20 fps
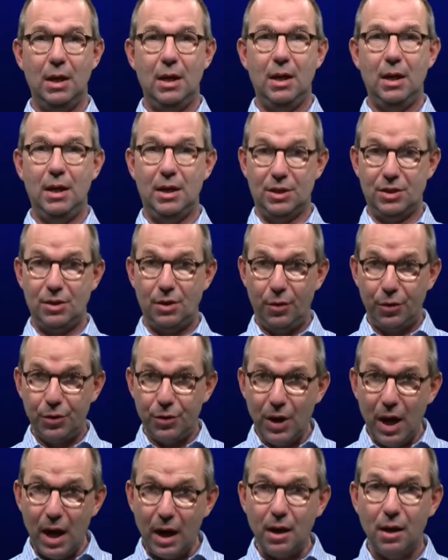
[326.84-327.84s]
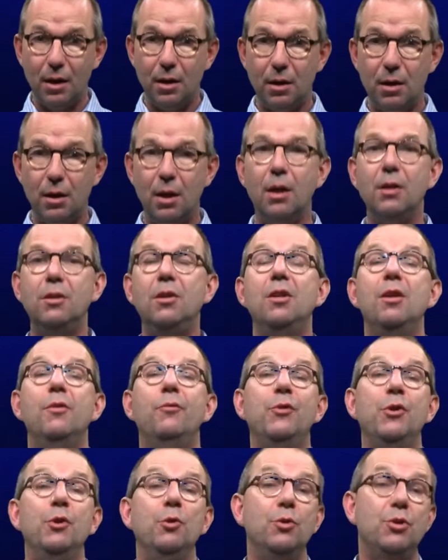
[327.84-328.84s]
is thick, the
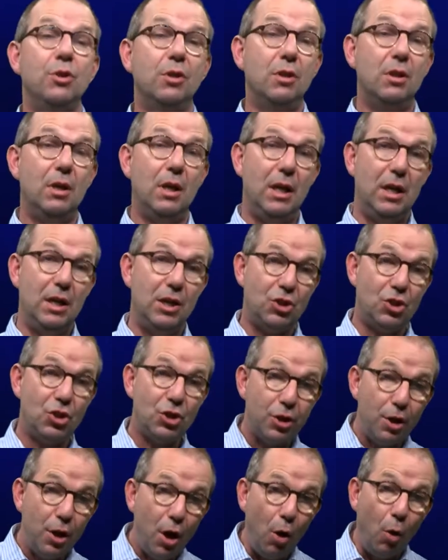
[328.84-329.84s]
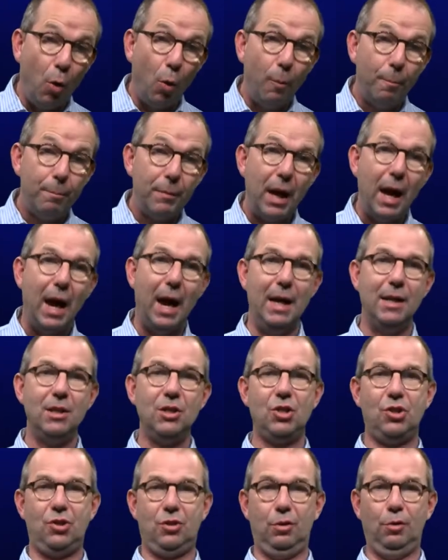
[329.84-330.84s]
diffusion is slow.
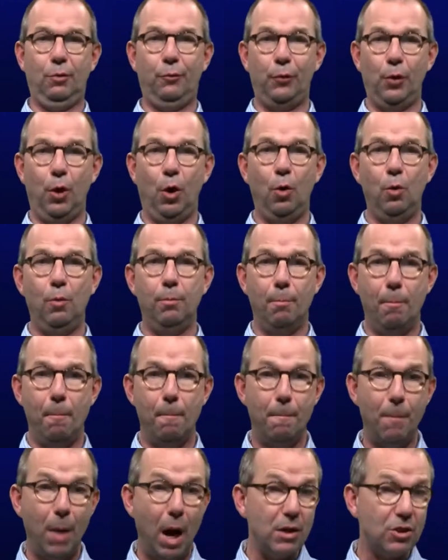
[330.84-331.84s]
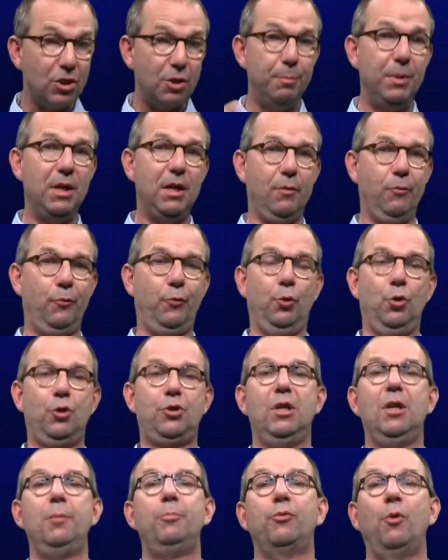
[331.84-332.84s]
Hence, the flow must be
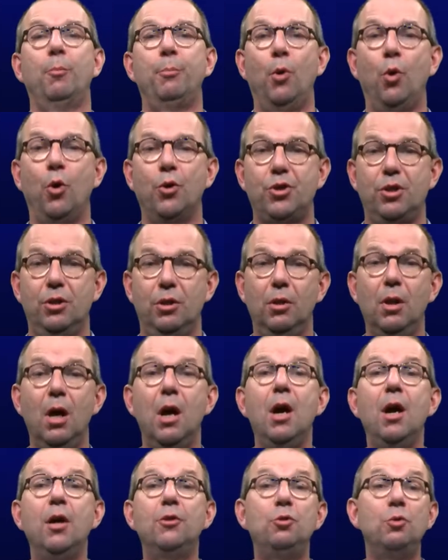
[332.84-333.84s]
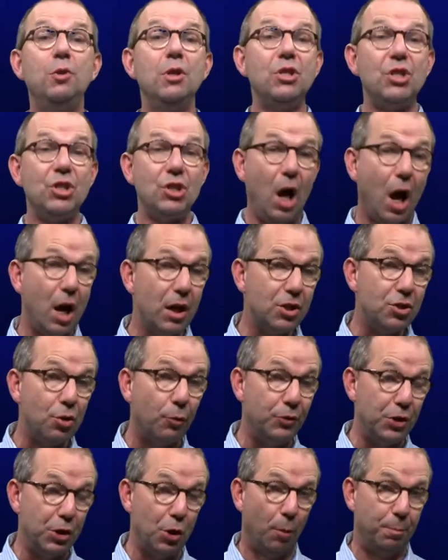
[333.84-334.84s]
inversely proportional to the size of
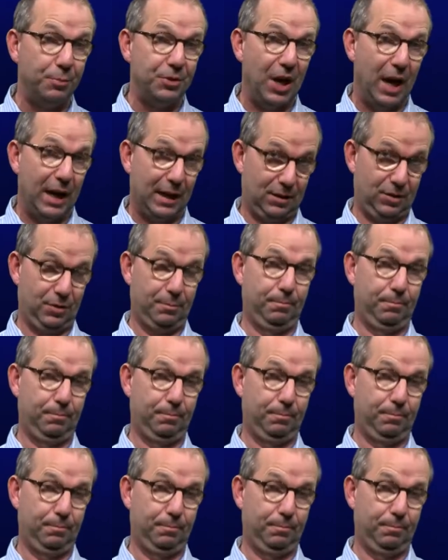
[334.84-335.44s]
the object.